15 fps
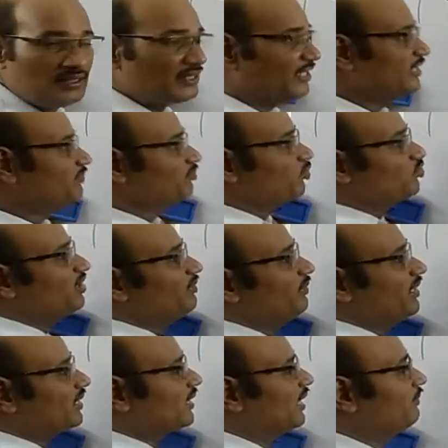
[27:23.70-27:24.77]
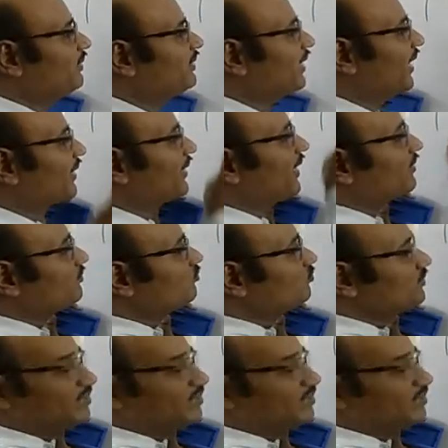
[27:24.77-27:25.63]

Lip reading: Now the proton will come and attack to